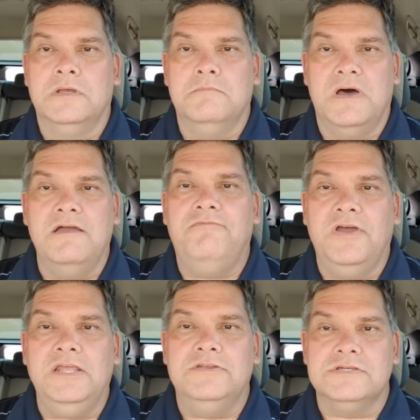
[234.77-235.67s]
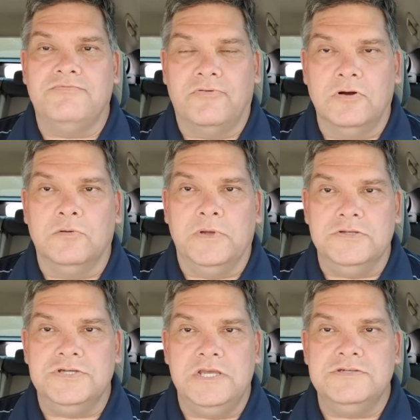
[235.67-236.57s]
My faith is firm
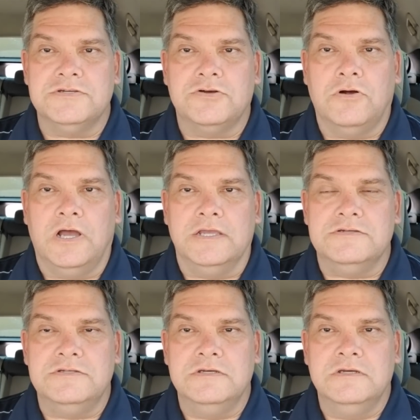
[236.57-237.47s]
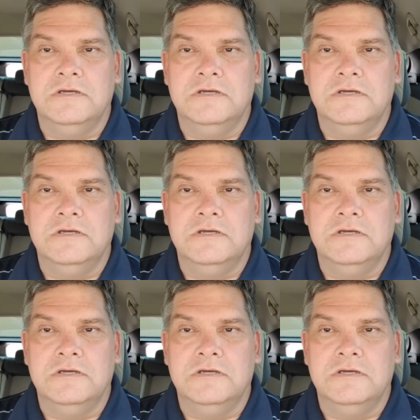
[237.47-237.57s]
in Jesus Christ.